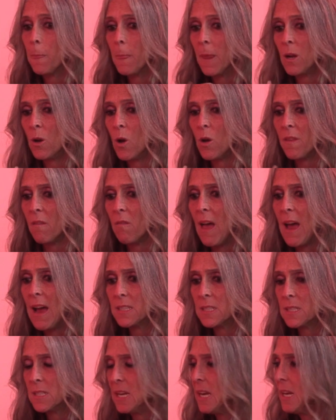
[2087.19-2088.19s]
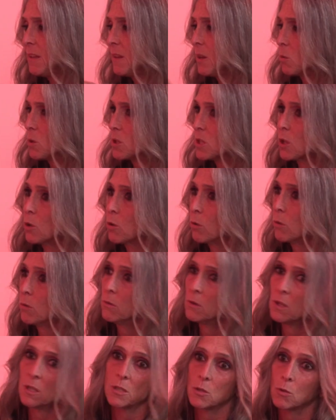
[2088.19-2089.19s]
And on the last day, there was
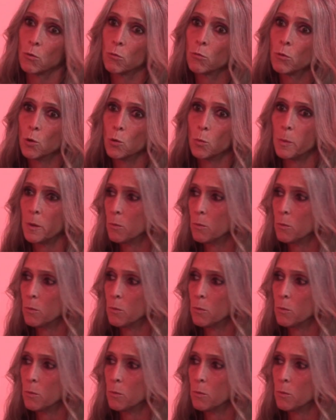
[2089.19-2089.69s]
this group.